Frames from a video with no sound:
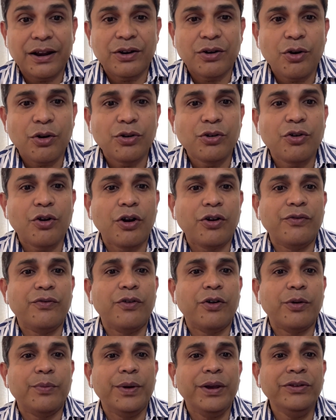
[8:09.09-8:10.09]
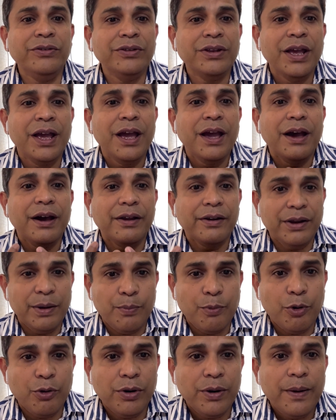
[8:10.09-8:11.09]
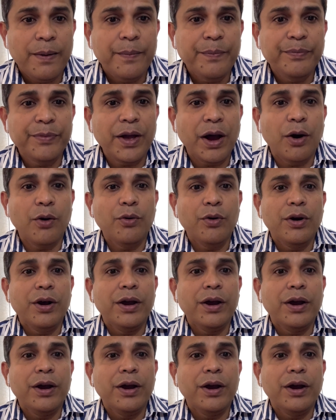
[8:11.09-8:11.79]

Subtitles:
non-conformance report. Now